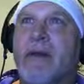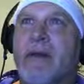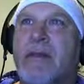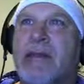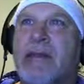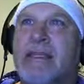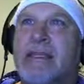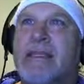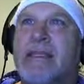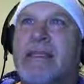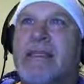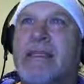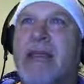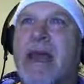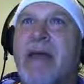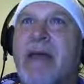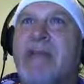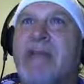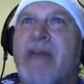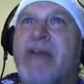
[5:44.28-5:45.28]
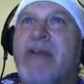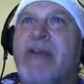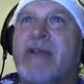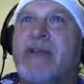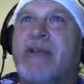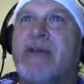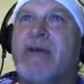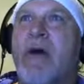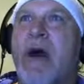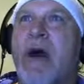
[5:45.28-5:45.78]
That's the same
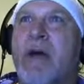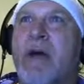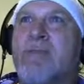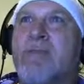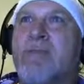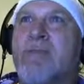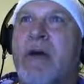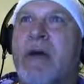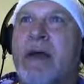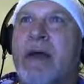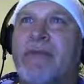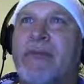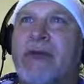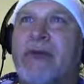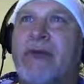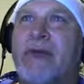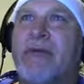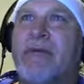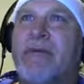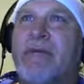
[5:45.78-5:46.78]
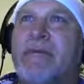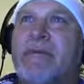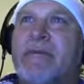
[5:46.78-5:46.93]
image cropped right there.